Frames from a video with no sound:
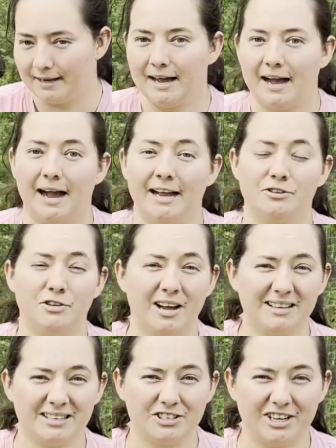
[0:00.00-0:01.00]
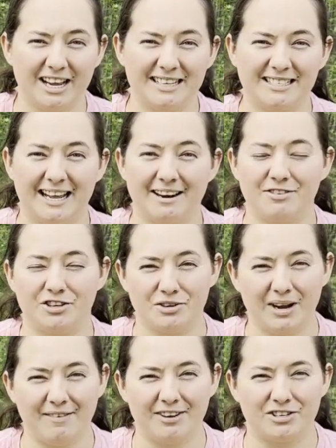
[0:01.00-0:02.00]
I do not suggest that if you do
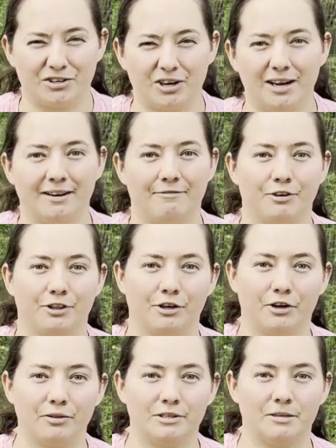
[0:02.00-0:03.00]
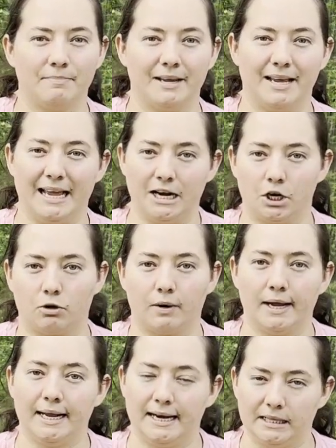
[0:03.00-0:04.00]
have a truck for the goats to be in a
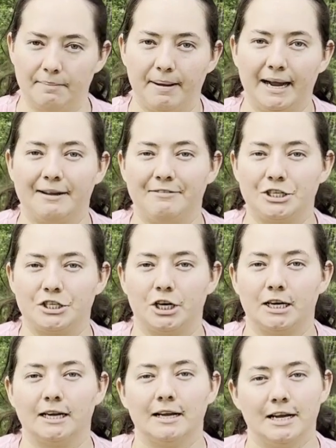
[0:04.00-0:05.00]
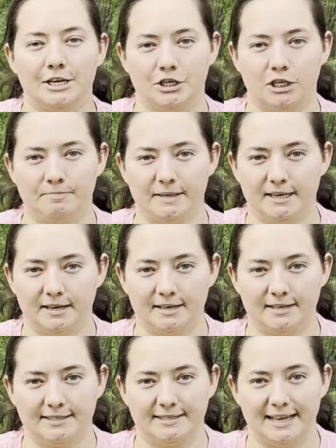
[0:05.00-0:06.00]
crate in the back of a truck just
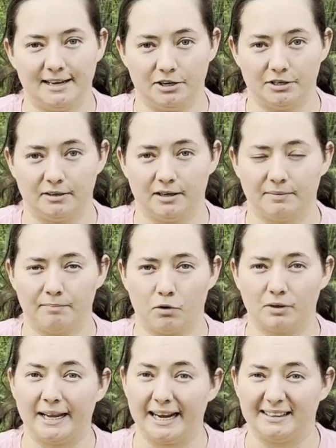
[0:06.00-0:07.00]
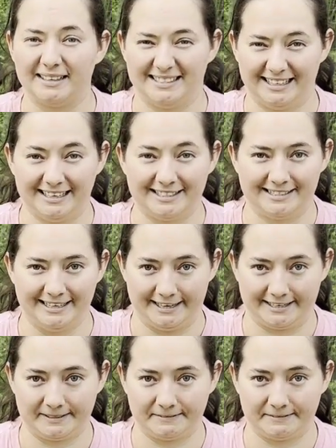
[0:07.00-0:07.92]
because they are more likely to get sick.